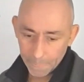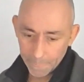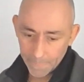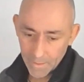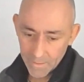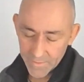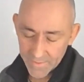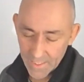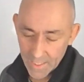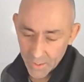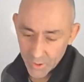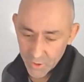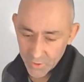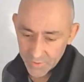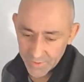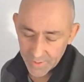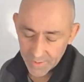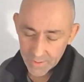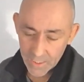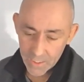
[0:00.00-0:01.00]

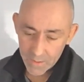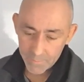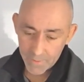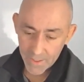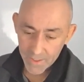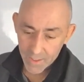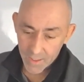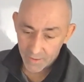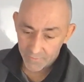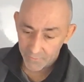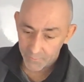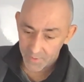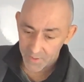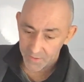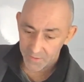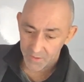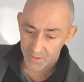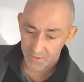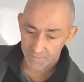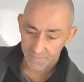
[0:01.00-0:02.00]
Sanctions dictated by
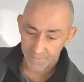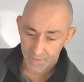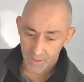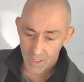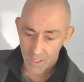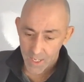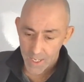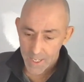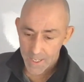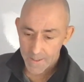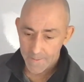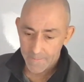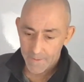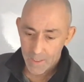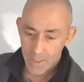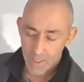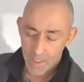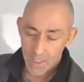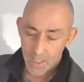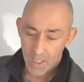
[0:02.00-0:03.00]
government, fine.
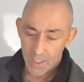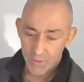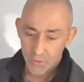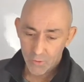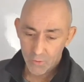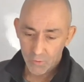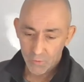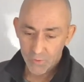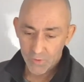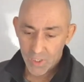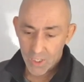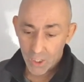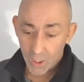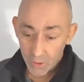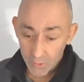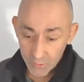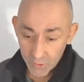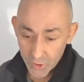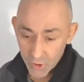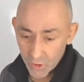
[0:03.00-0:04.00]
Sqale's
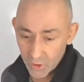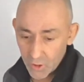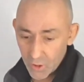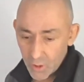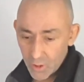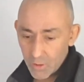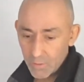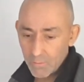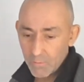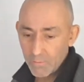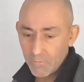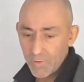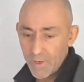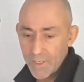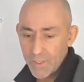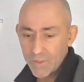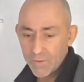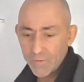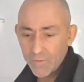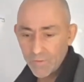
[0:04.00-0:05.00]
culture
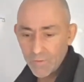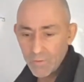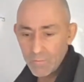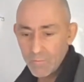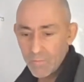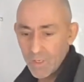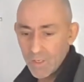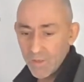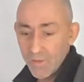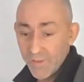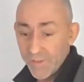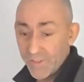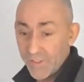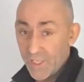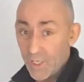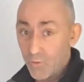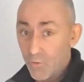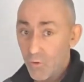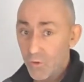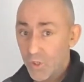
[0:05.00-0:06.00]
ranges from
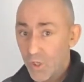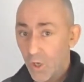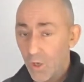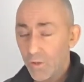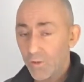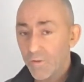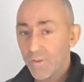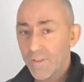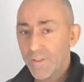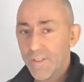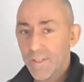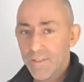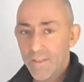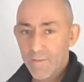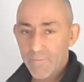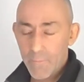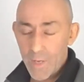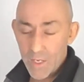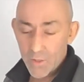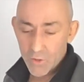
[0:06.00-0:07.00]
zero tolerance, as
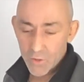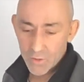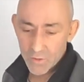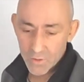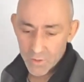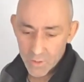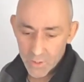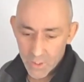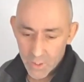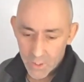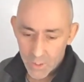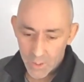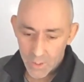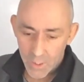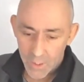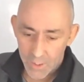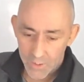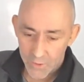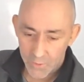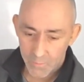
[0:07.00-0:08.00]
I've mentioned,
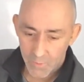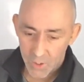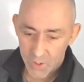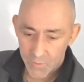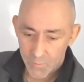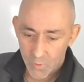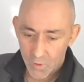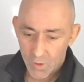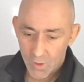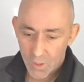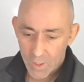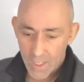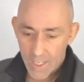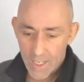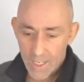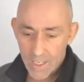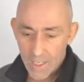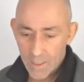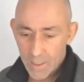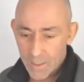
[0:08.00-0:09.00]
to much more
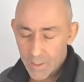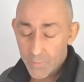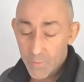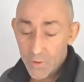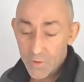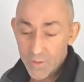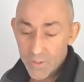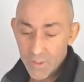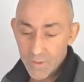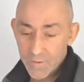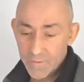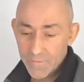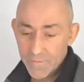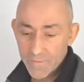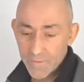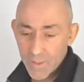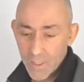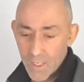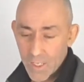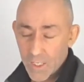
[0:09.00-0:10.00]

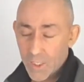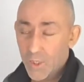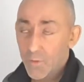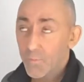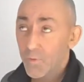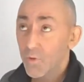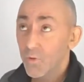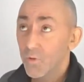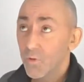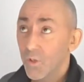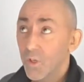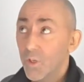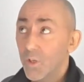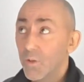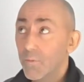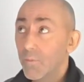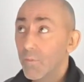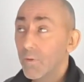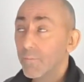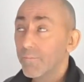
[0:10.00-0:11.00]

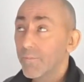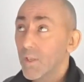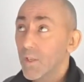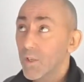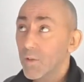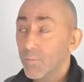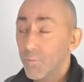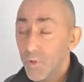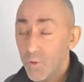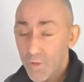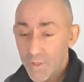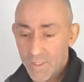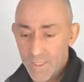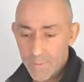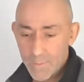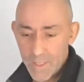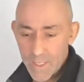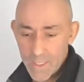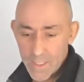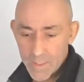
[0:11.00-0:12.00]

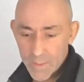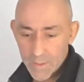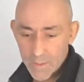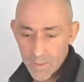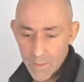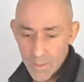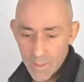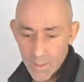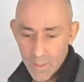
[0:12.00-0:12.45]
community-based